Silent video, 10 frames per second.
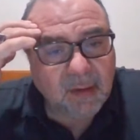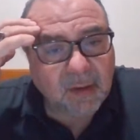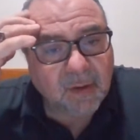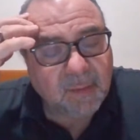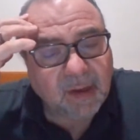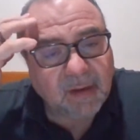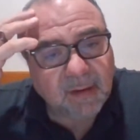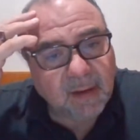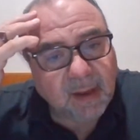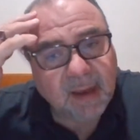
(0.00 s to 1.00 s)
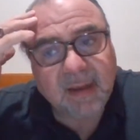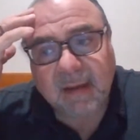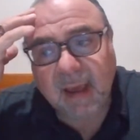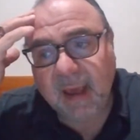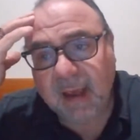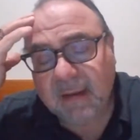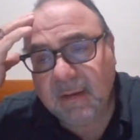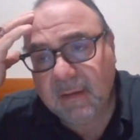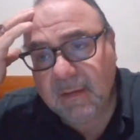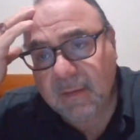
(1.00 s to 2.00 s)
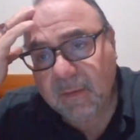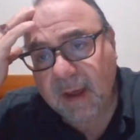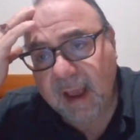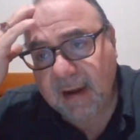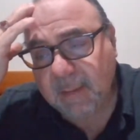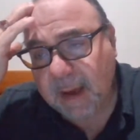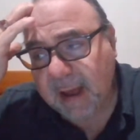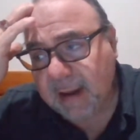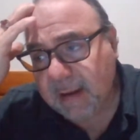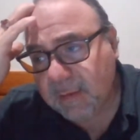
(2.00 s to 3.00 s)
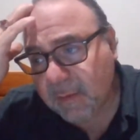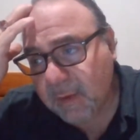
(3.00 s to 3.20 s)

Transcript: you know what I mean? He did what anybody